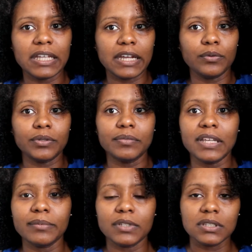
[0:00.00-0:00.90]
and I wouldn't
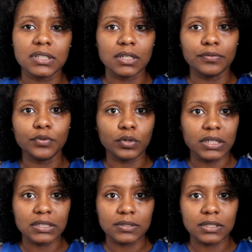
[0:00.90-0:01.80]
be able to
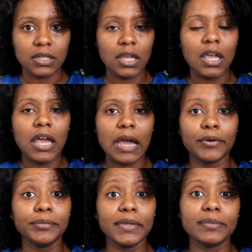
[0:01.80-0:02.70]
focus. I
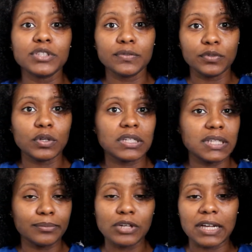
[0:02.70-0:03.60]
wouldn't be able to
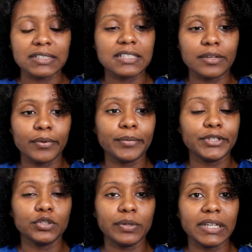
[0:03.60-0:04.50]
focus and practice on what
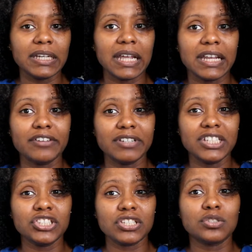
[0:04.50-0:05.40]
we're doing, and I
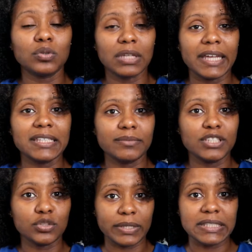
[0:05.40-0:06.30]
really just don't like to
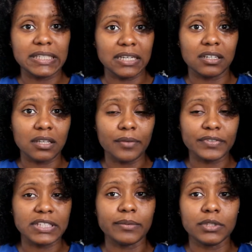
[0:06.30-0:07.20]
be sweaty and
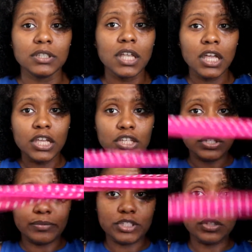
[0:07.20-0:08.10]
uncomfortable.
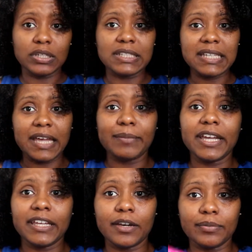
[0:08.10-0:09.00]
So I'm just going to tie
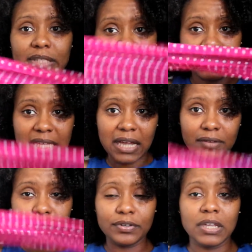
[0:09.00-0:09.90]
my hair up with a
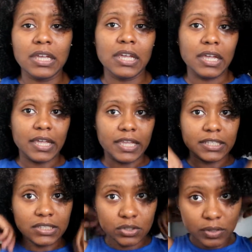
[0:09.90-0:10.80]
scarf
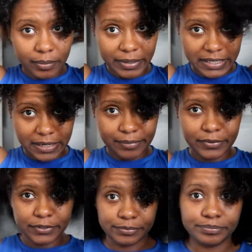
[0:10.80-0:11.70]
into a pineapple.